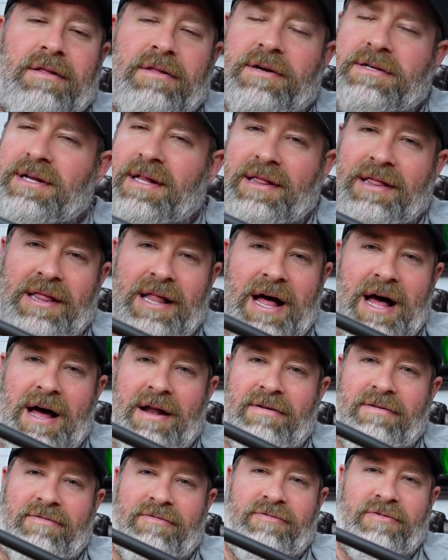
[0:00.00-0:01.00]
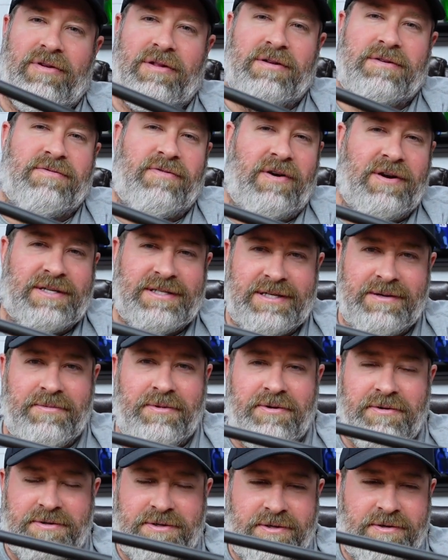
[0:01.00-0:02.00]
It looks very
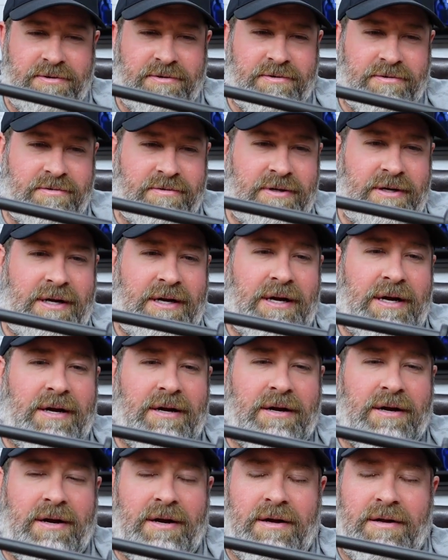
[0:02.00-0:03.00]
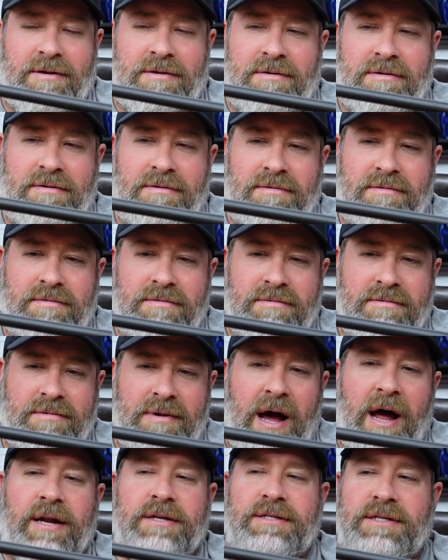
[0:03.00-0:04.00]
similar to
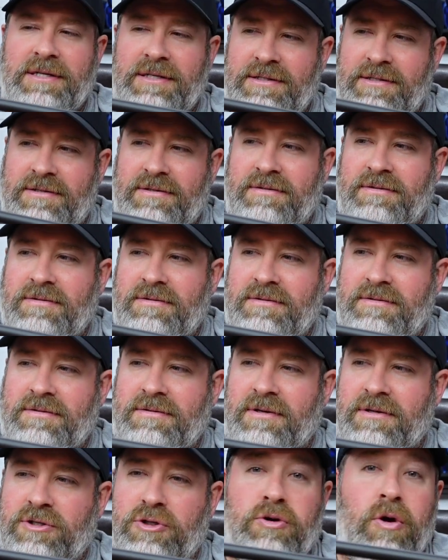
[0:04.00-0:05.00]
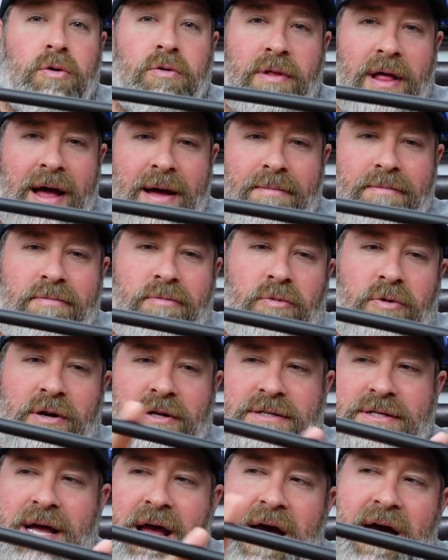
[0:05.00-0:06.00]
Odyssey's Stroke Lab, where
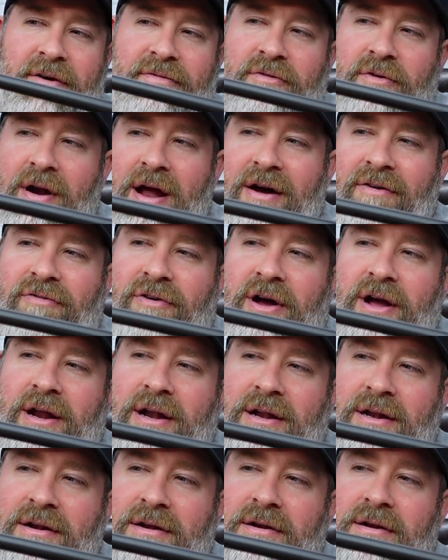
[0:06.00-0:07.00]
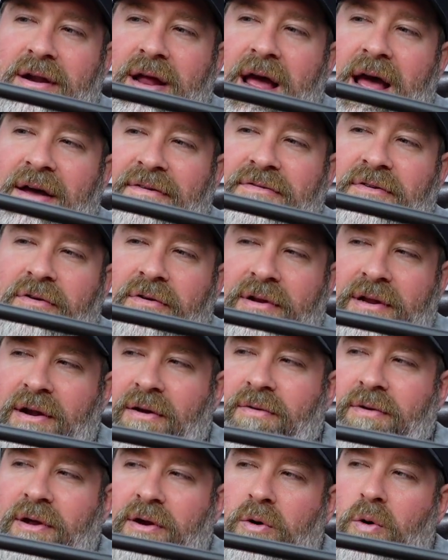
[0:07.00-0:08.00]
it's half graphite,
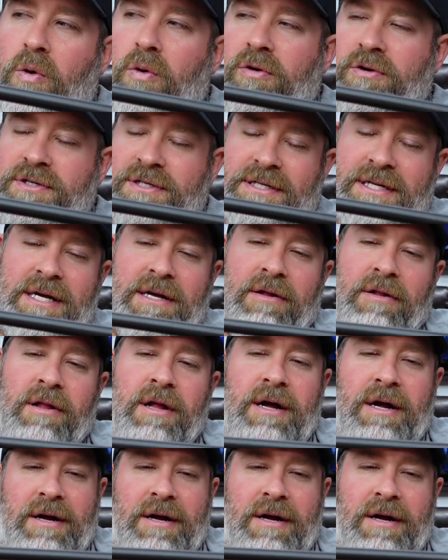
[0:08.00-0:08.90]
and a quarter steel,